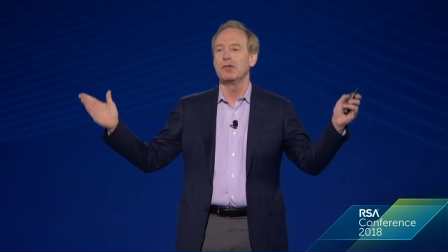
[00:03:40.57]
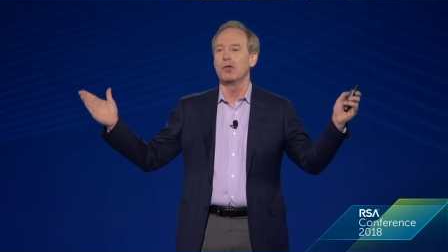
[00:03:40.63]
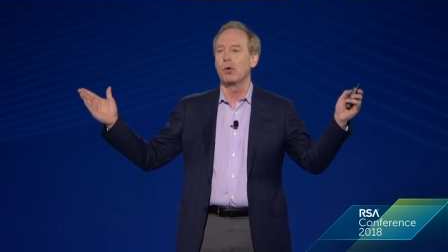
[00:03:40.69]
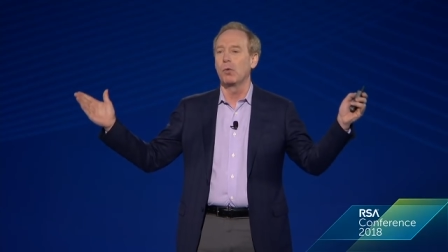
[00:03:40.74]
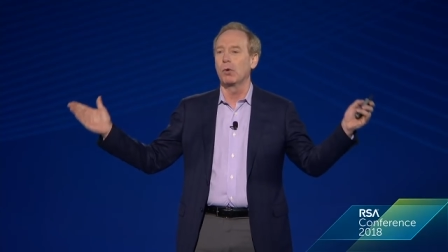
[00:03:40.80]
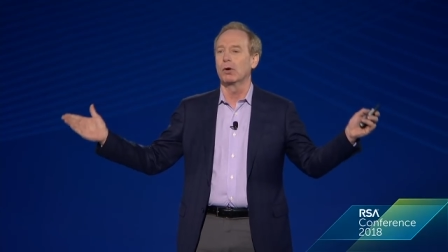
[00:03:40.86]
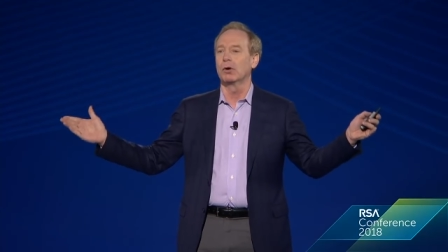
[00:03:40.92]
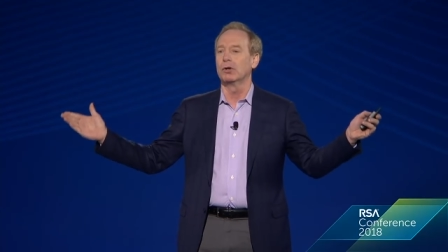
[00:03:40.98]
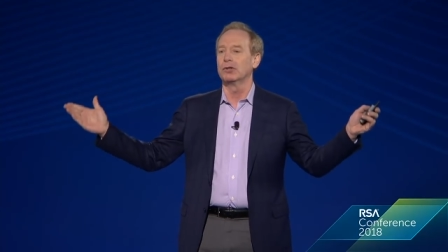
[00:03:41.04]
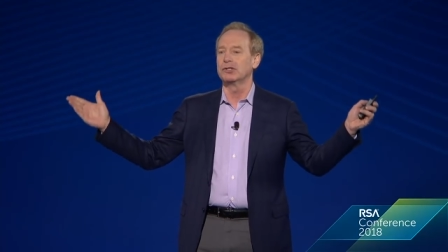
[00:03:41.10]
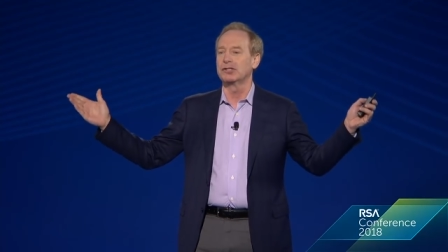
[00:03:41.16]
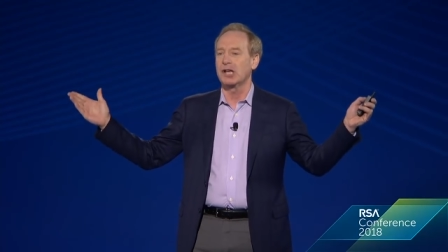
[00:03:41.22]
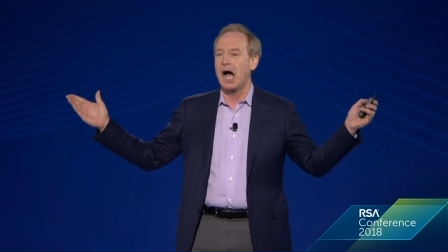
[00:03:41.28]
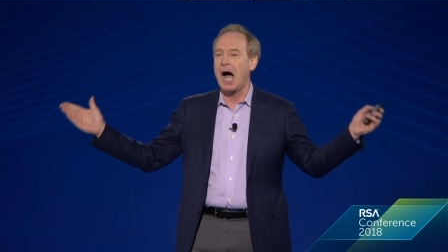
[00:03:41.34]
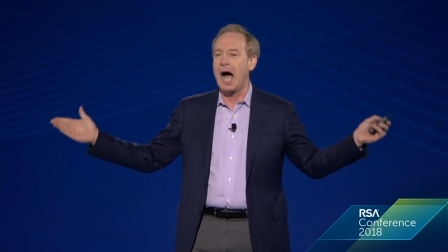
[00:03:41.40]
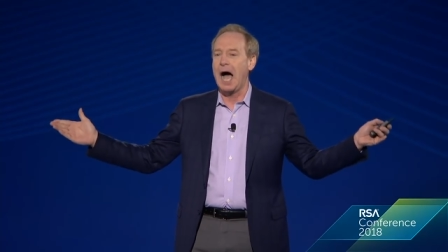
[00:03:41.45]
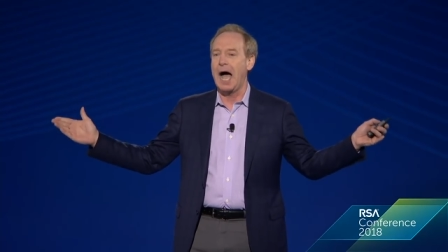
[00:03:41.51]
the world's
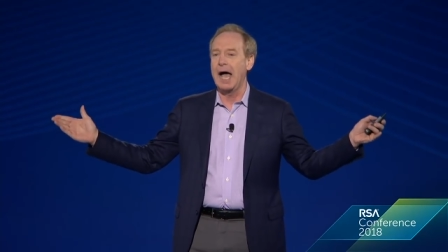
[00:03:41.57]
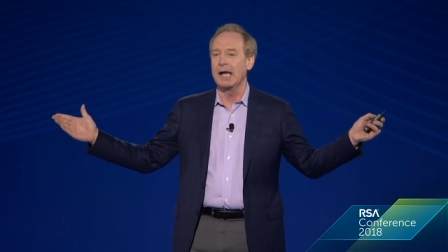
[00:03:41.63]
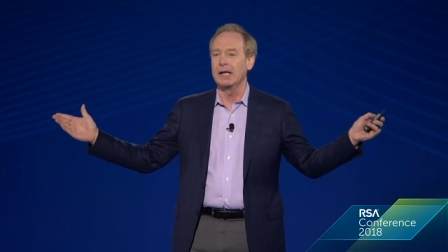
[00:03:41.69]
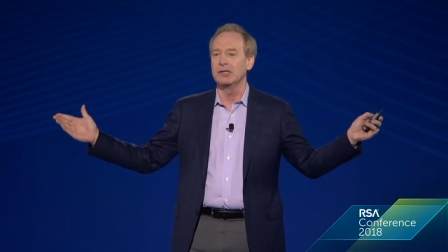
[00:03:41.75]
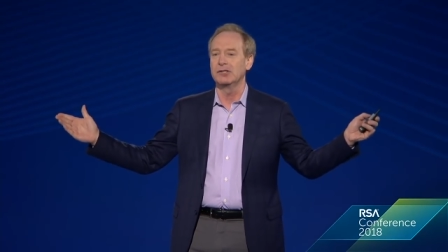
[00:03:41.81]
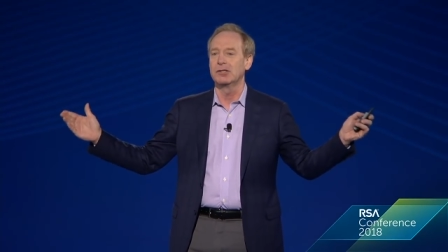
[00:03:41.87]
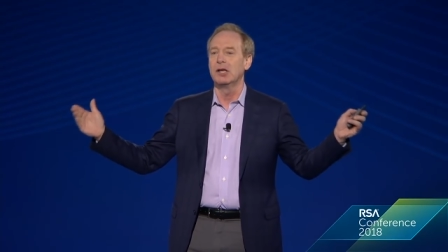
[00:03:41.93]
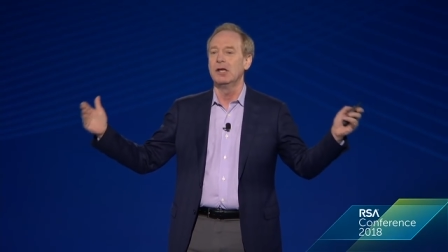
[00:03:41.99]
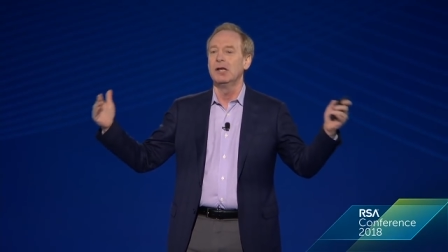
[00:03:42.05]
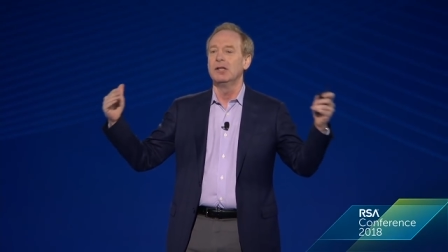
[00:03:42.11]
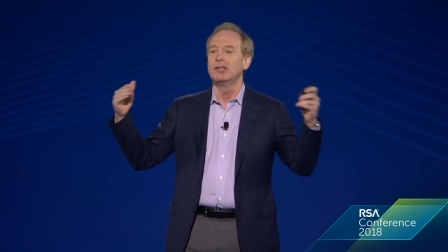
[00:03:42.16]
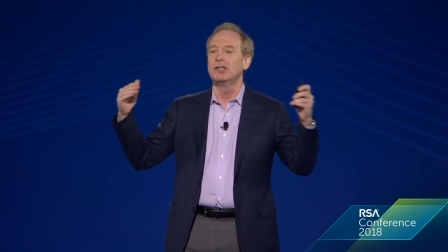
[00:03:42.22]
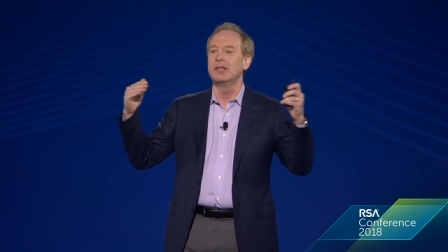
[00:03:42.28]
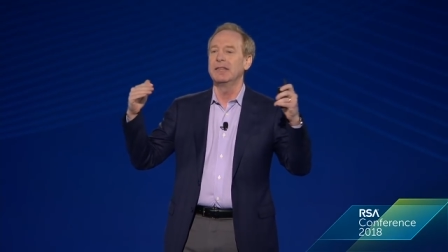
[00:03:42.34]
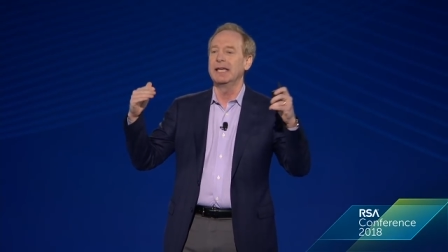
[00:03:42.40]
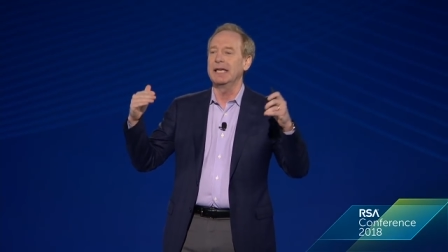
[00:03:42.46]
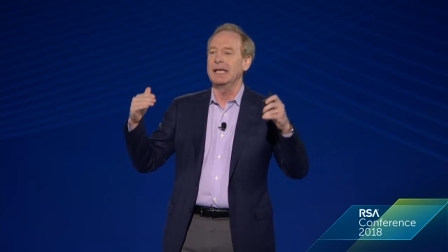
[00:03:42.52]
eyes
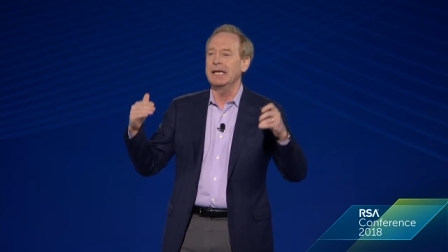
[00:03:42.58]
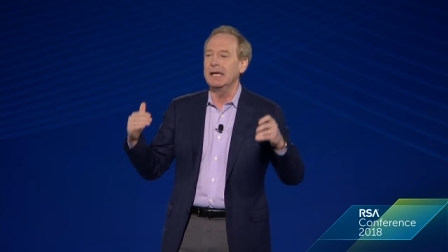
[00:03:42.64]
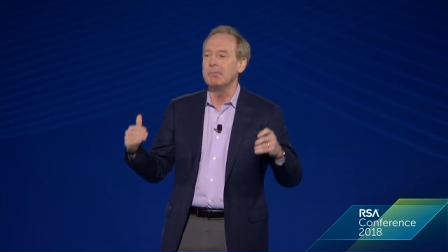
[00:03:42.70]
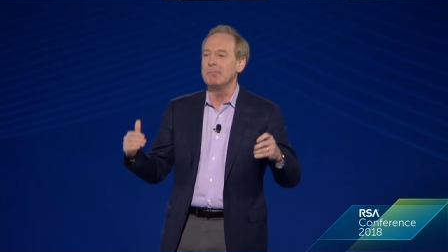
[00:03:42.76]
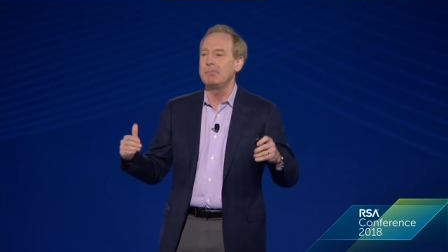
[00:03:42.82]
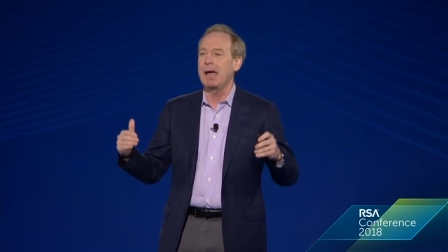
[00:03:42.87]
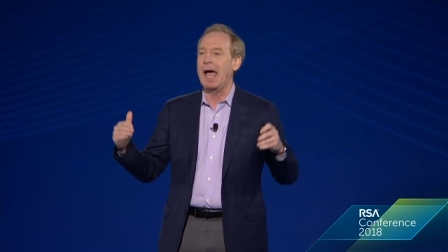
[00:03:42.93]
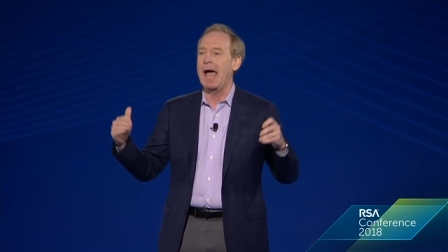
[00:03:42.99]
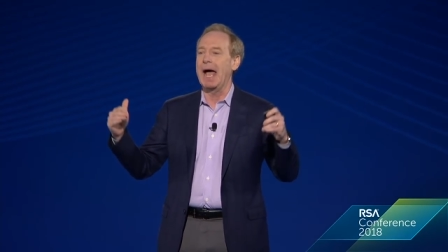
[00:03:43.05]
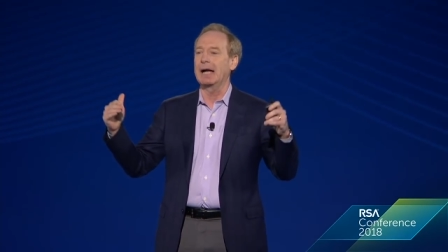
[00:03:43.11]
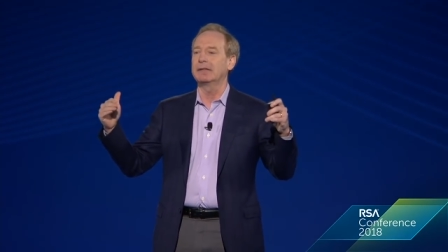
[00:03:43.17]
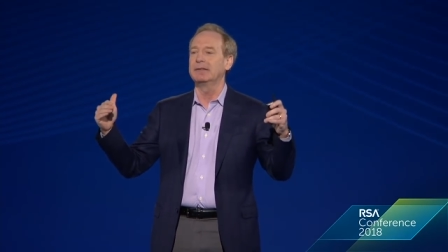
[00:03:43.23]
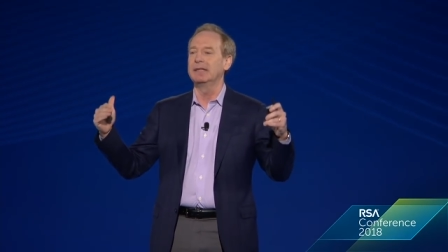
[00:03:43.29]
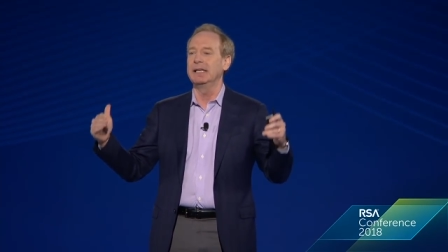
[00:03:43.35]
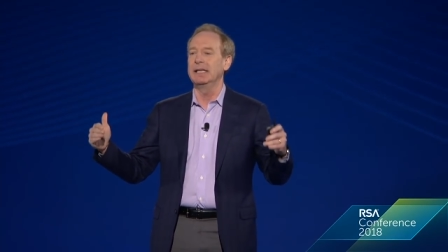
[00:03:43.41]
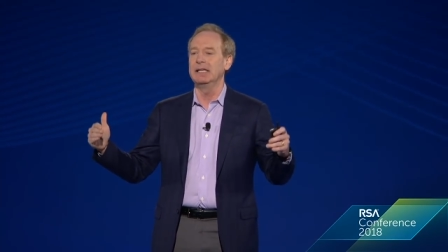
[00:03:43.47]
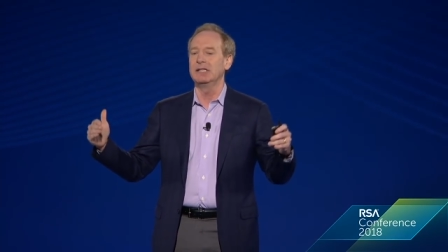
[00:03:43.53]
to the
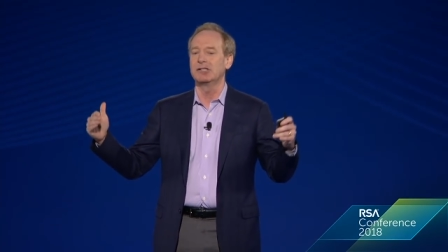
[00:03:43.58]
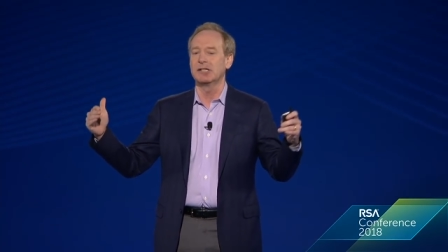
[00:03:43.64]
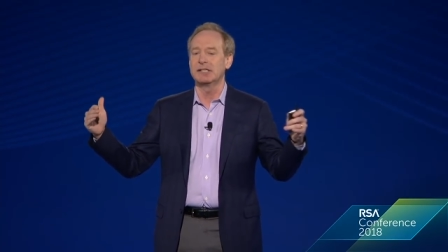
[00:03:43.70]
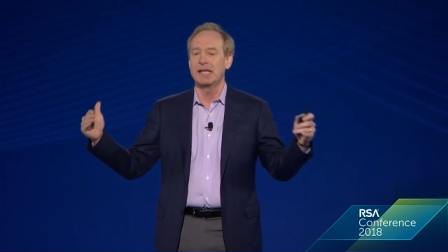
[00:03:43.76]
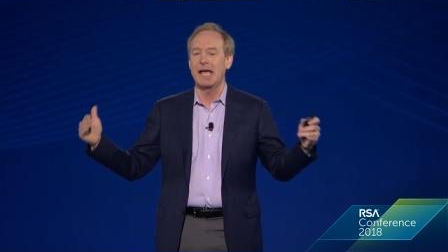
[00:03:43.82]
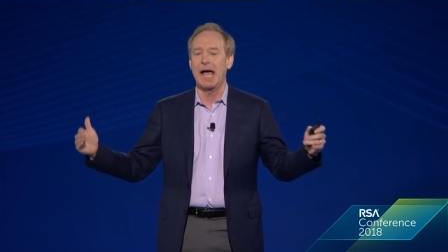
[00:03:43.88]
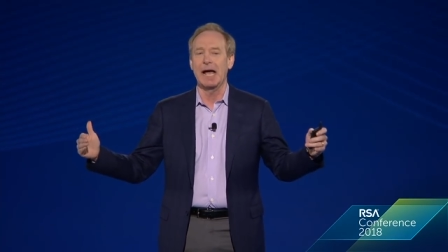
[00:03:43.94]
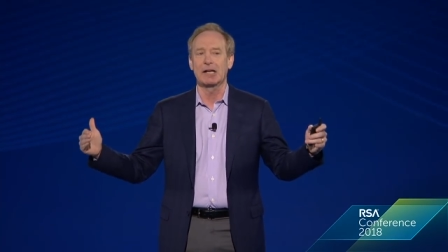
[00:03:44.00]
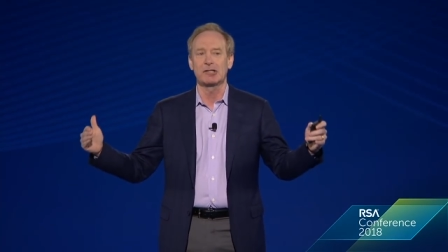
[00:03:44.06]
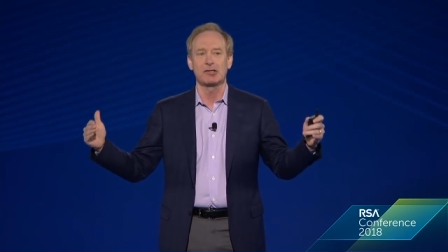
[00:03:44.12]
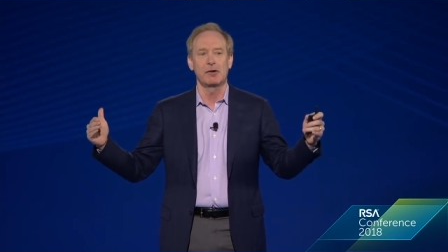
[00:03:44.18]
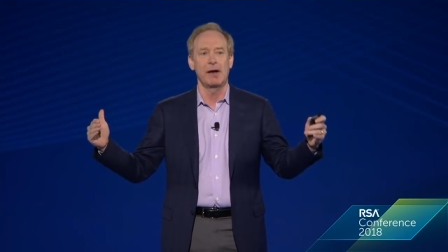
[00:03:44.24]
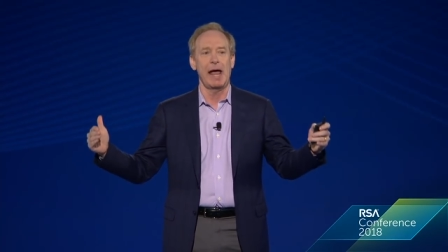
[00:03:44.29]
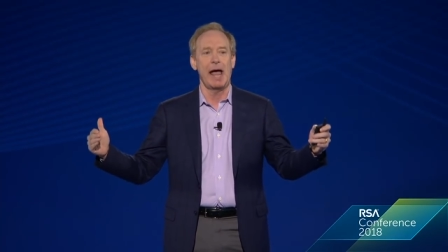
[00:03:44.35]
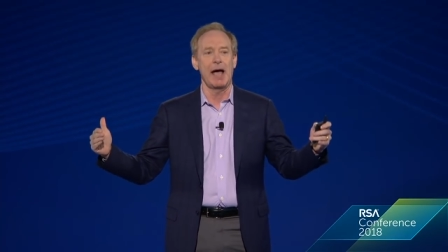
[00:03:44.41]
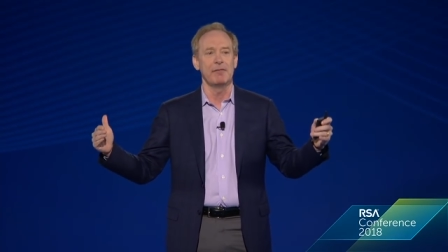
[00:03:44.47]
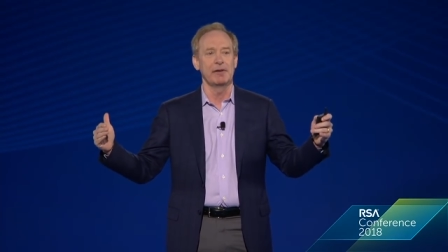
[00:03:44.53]
impact these attacks are
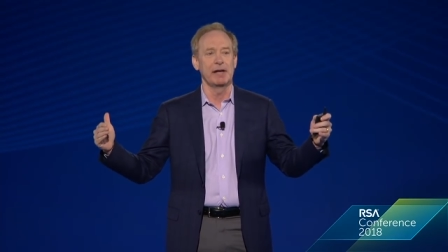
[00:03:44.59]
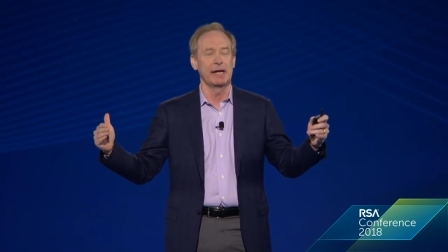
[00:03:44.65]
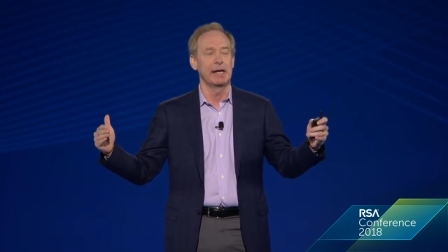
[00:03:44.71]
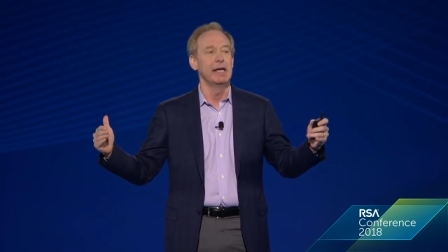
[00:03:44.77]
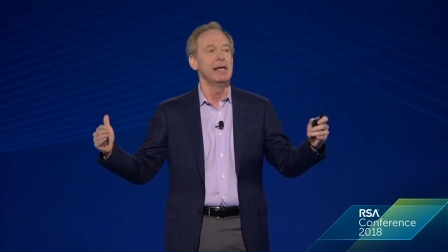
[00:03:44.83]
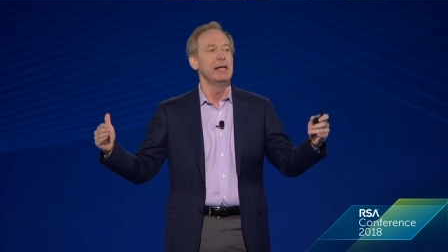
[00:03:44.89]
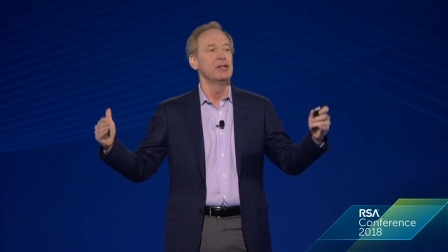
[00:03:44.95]
having